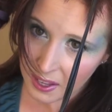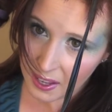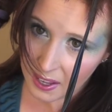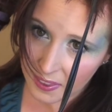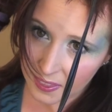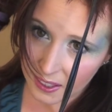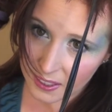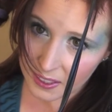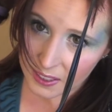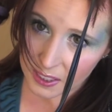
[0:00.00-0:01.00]
And
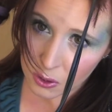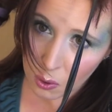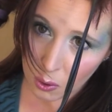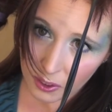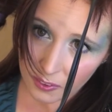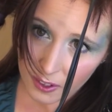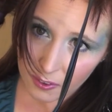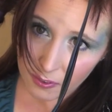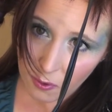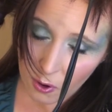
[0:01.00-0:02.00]
then just hold it there
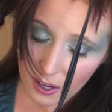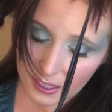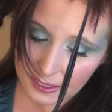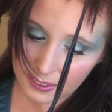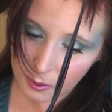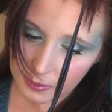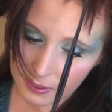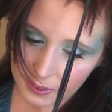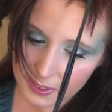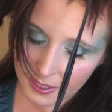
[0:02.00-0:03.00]
for a little
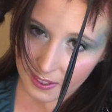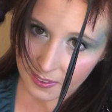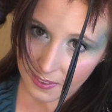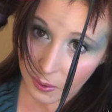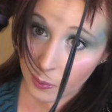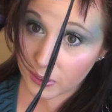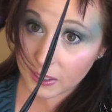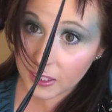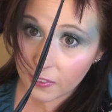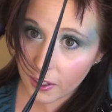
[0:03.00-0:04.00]
bit, and then we will
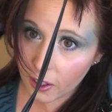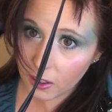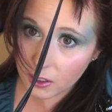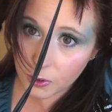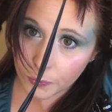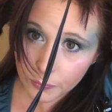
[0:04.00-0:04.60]
see if it curls.